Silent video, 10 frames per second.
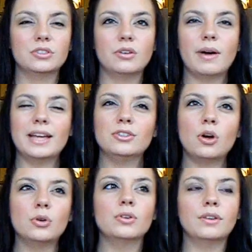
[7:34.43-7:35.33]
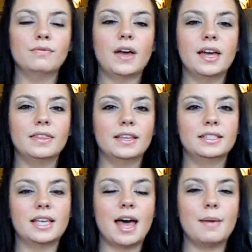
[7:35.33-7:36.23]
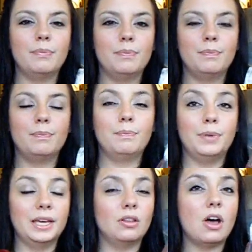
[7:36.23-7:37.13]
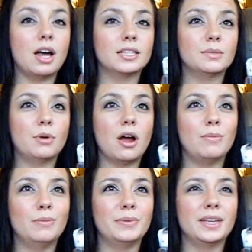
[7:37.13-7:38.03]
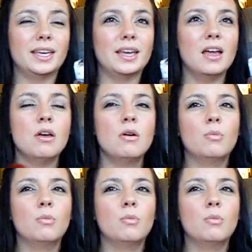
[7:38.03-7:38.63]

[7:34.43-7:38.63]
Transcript: So I know you can find this at Big Lots probably.